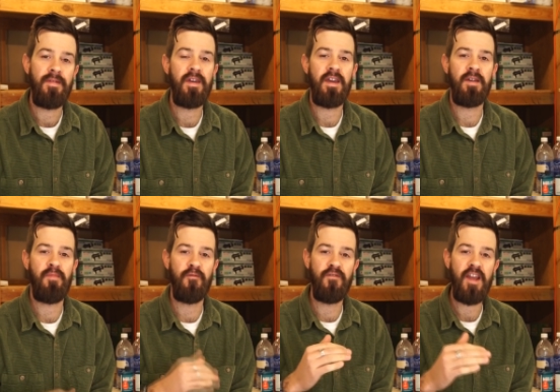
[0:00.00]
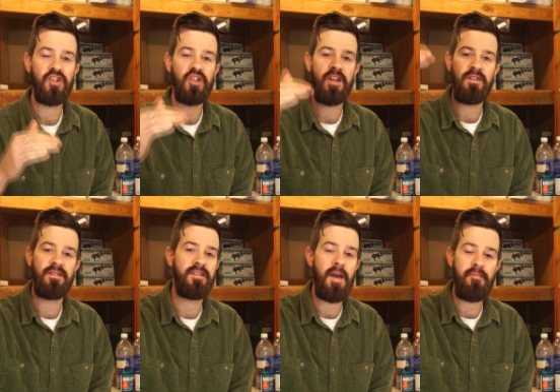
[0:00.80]
the prevention
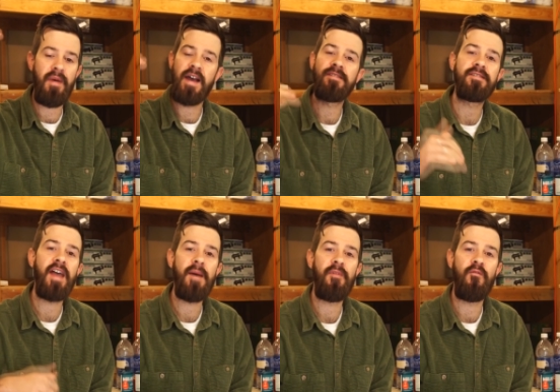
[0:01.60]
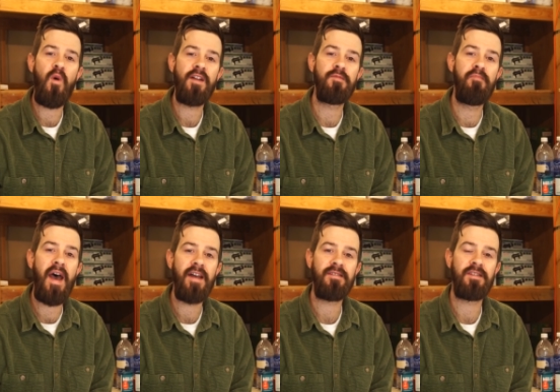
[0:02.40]
step-by-step of what's
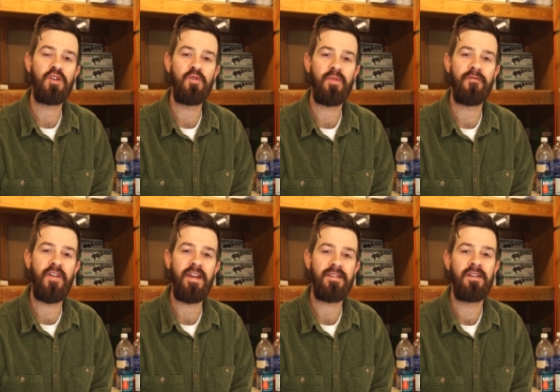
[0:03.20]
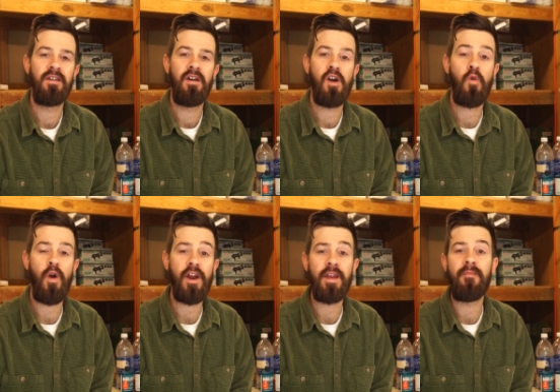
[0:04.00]
best to prevent
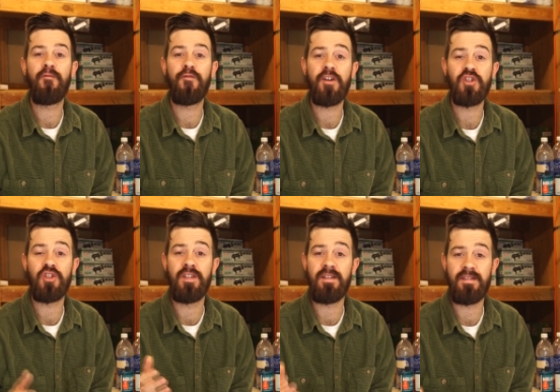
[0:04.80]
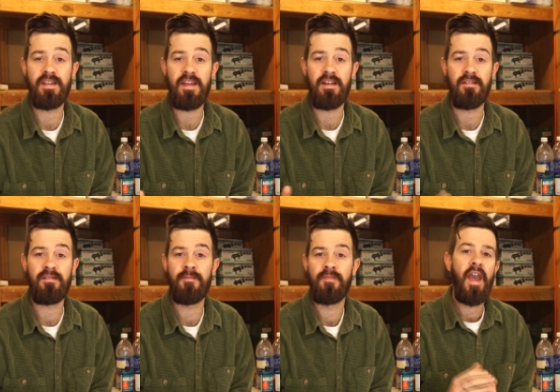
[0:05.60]
aquarium fish
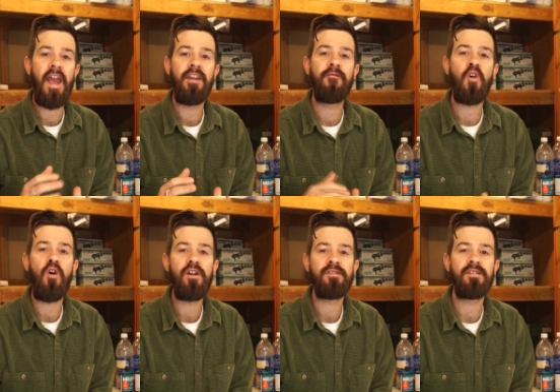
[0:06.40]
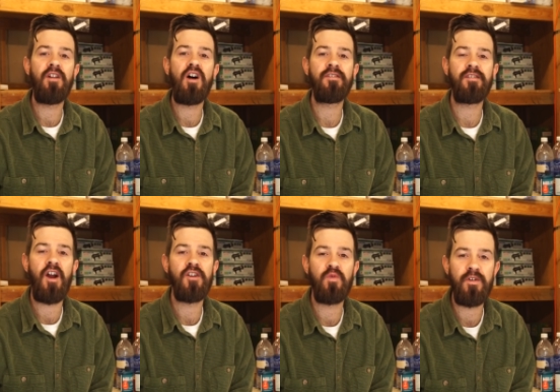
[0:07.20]
disease. And of course, it all
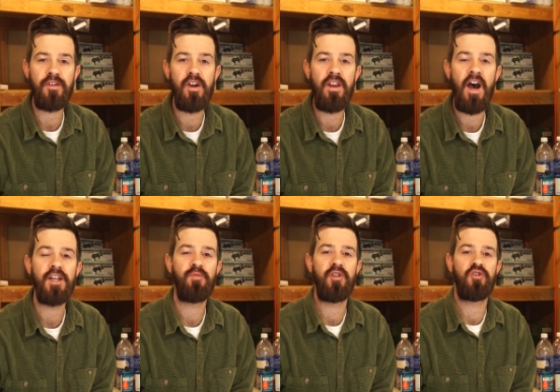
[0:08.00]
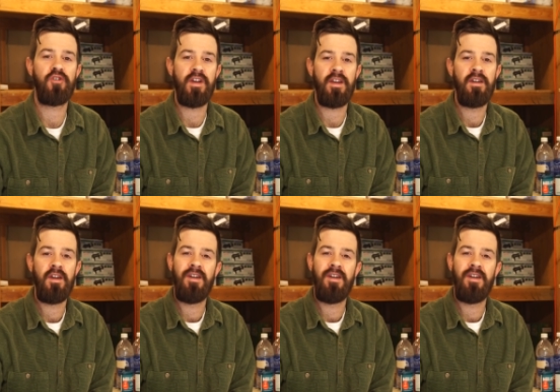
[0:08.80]
starts with good husbandry.